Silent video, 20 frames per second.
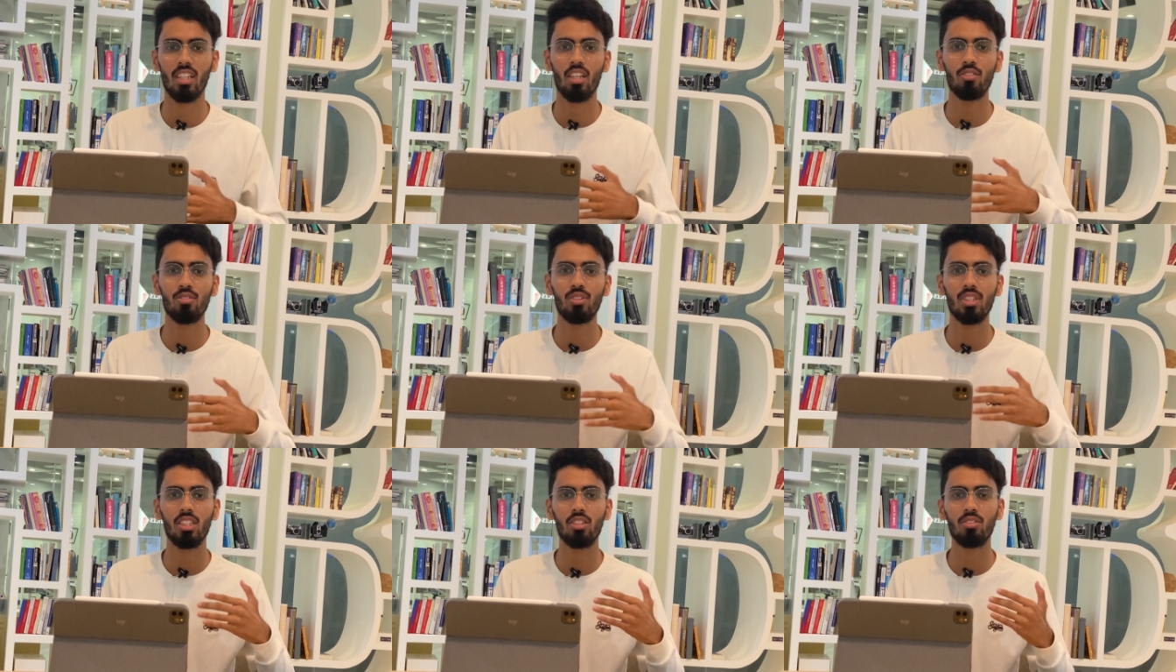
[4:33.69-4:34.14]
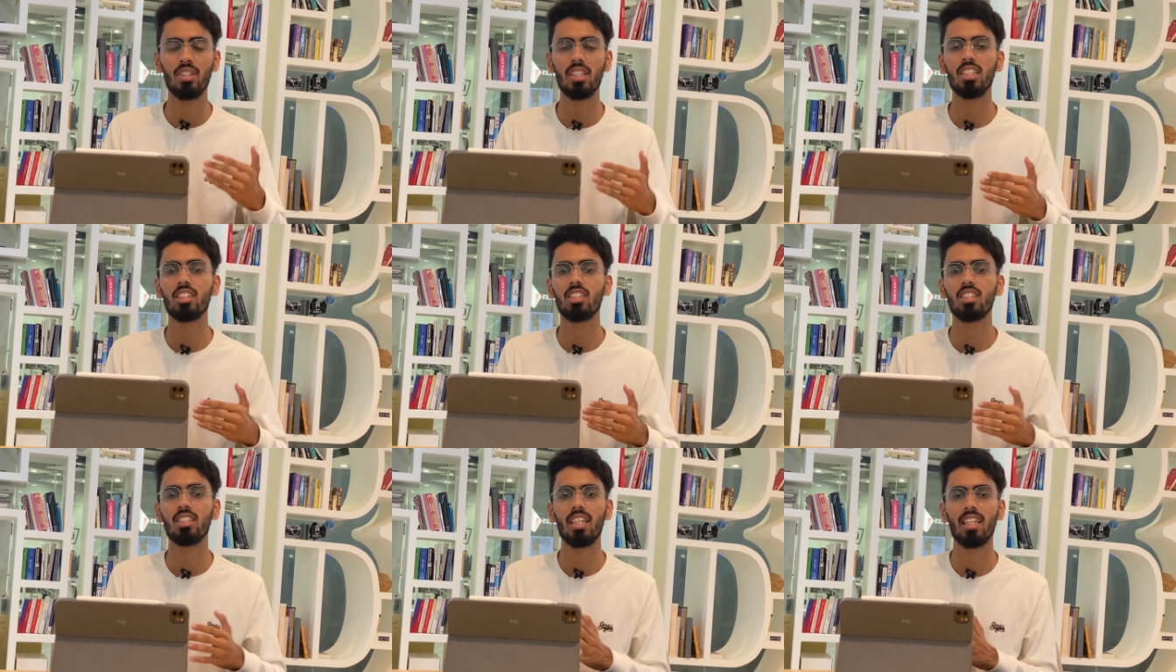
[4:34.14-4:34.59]
Now the new
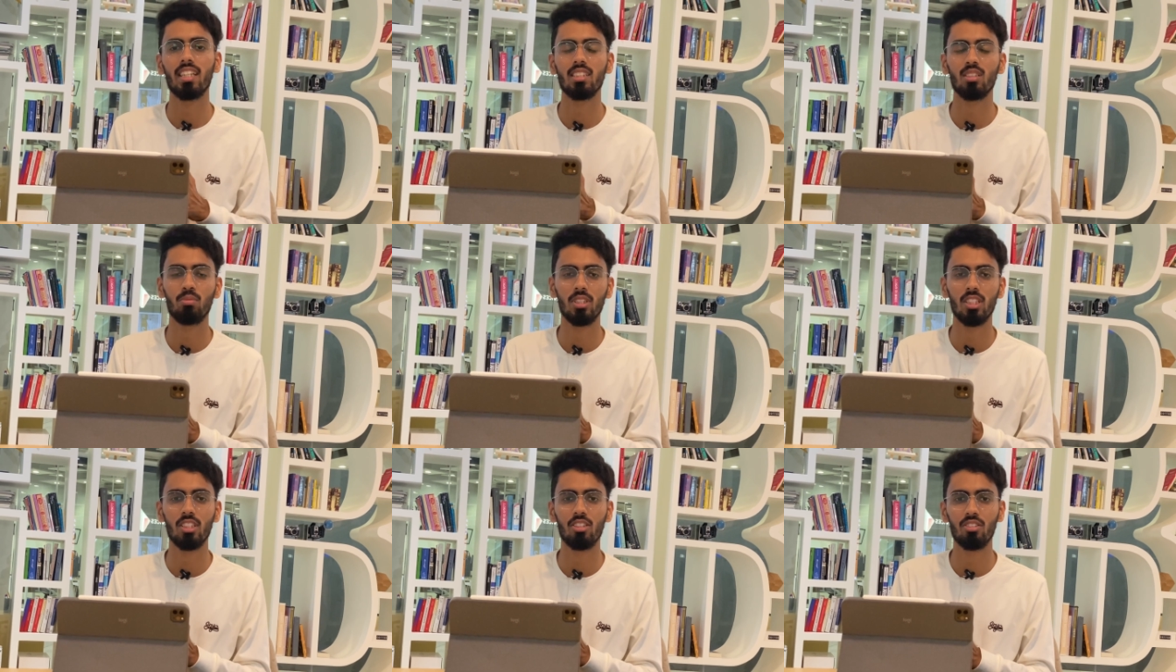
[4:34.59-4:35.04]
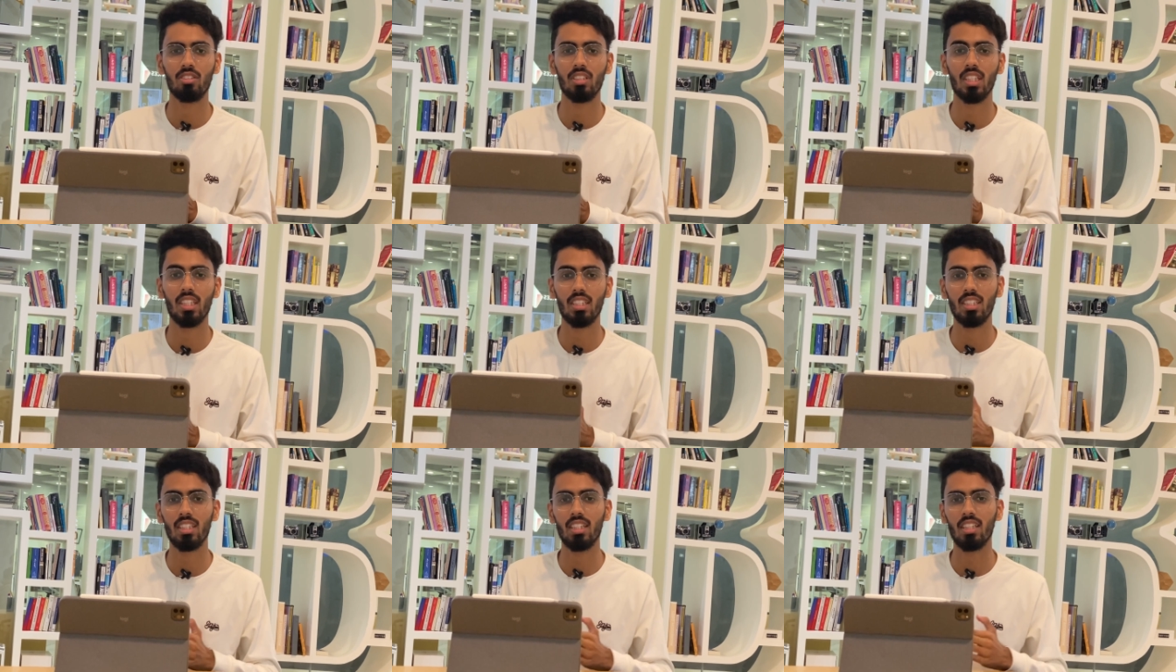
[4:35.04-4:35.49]
edition has been
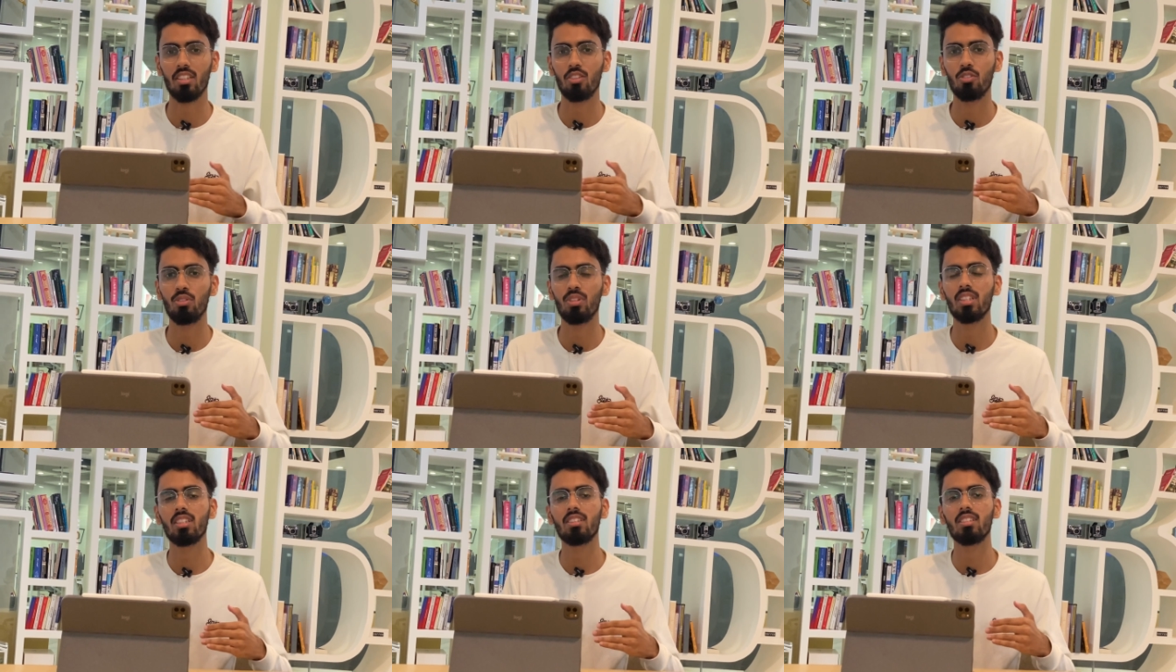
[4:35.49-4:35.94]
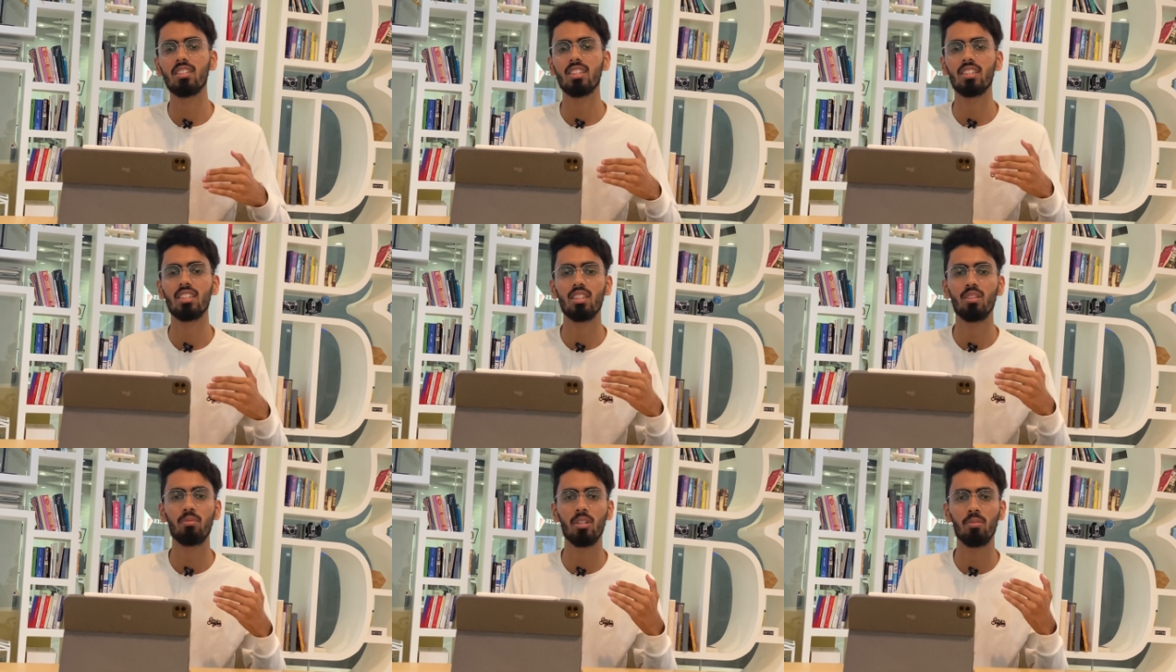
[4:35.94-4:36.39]
created according to
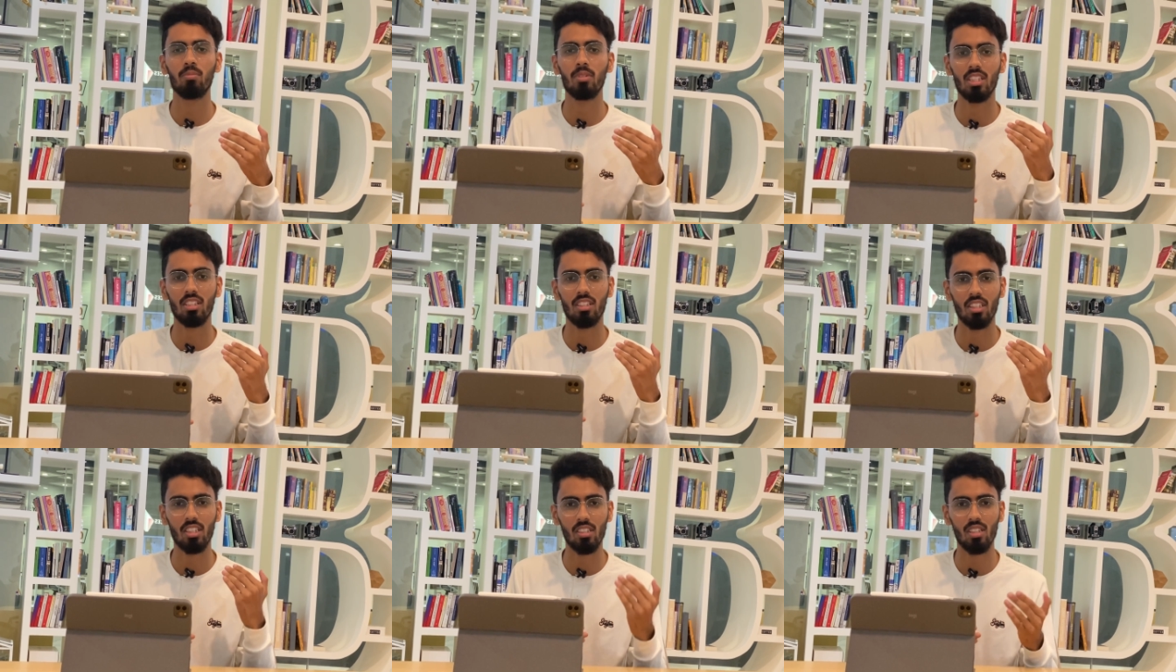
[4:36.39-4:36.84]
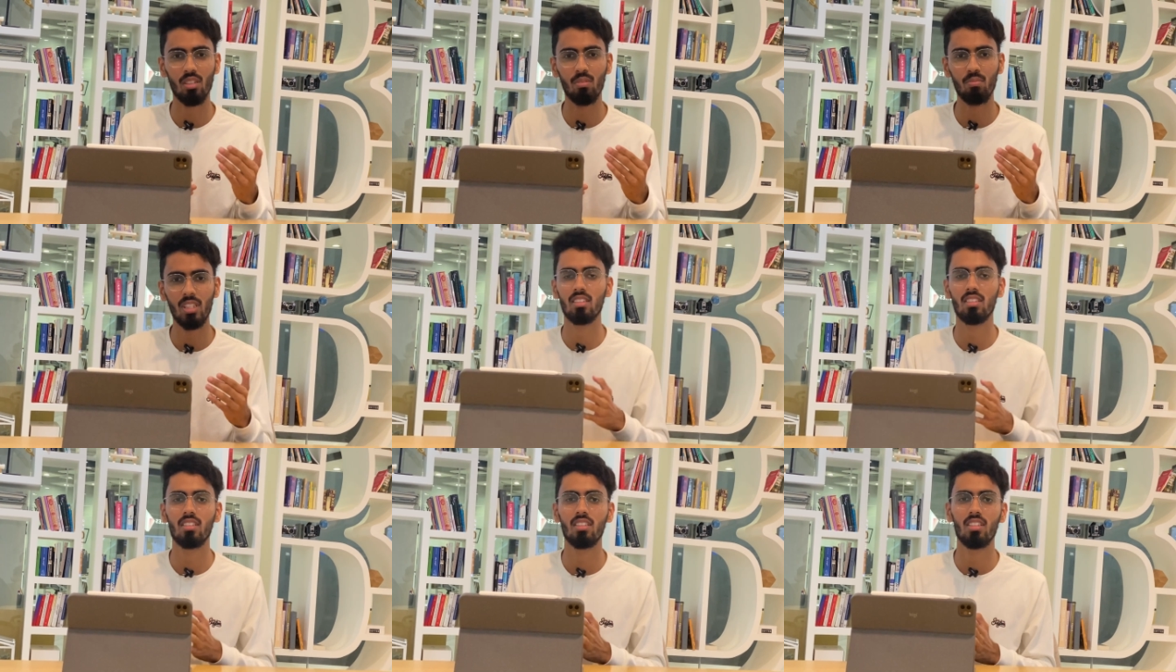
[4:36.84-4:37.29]
the CBME
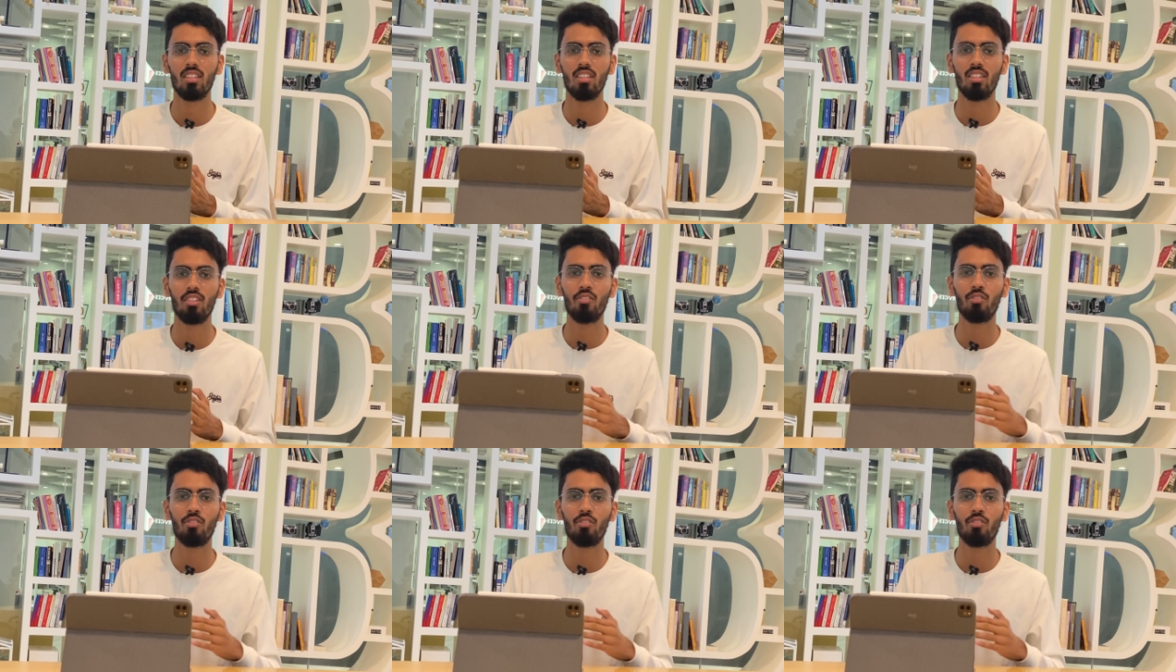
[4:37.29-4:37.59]
curriculum.